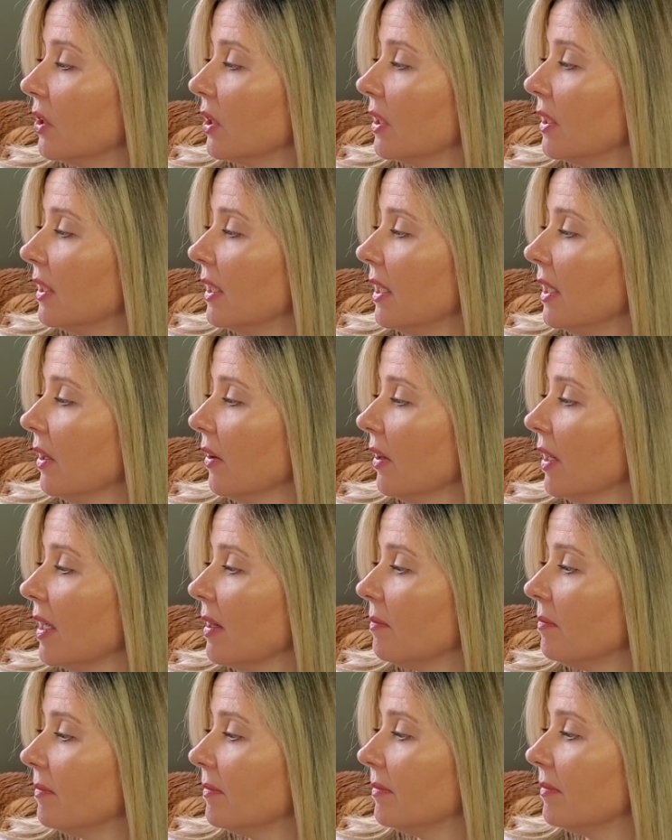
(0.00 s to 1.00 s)
couldn't hear
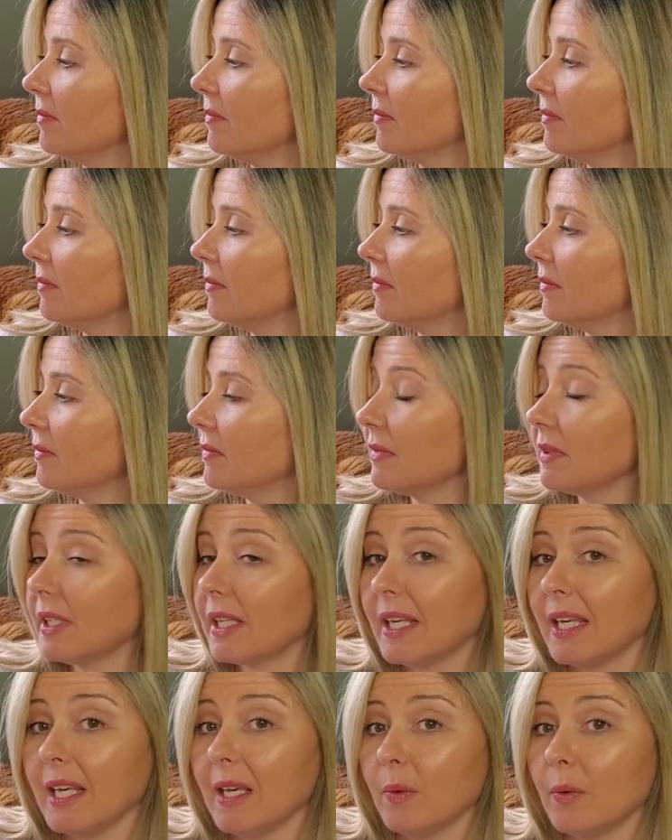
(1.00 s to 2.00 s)
him.
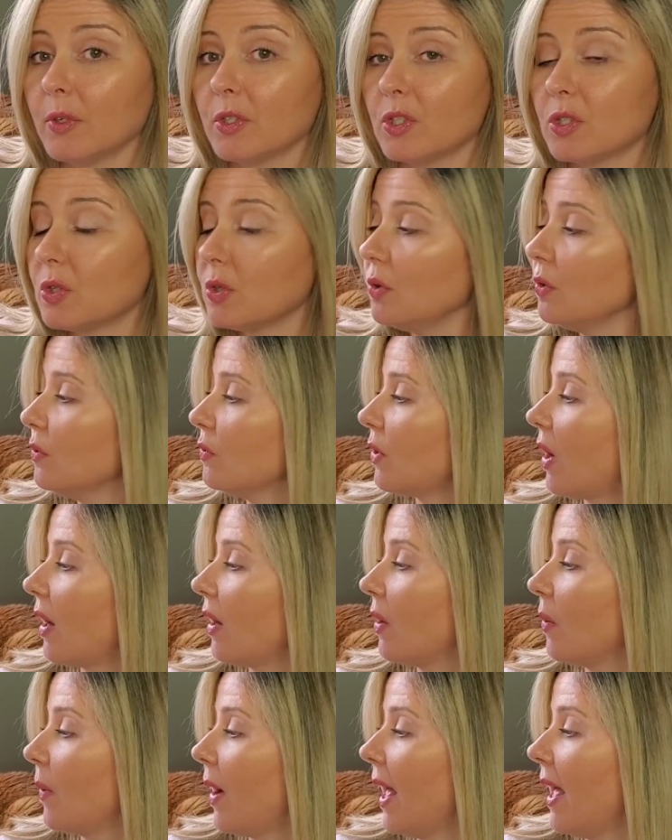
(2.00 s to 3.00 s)
He was too far
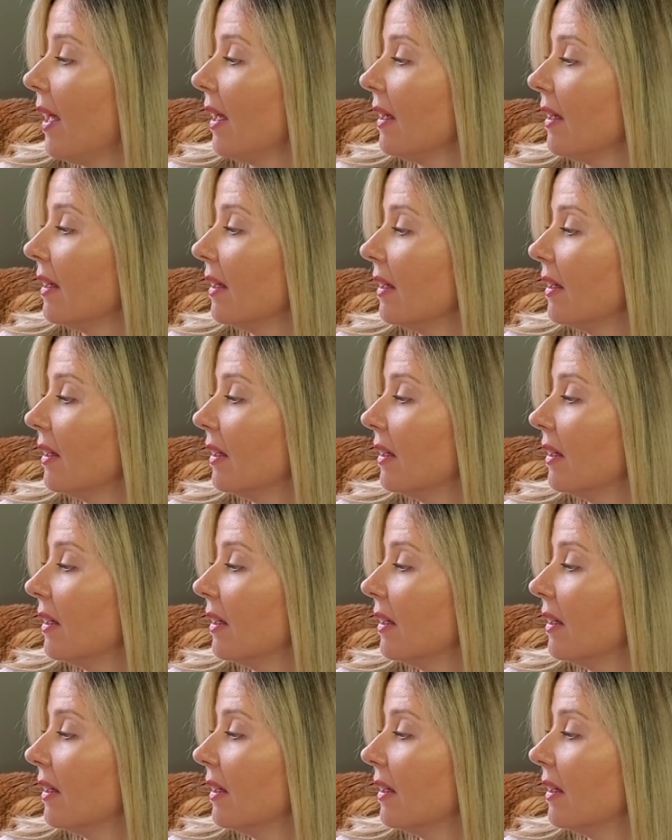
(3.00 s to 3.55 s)
away.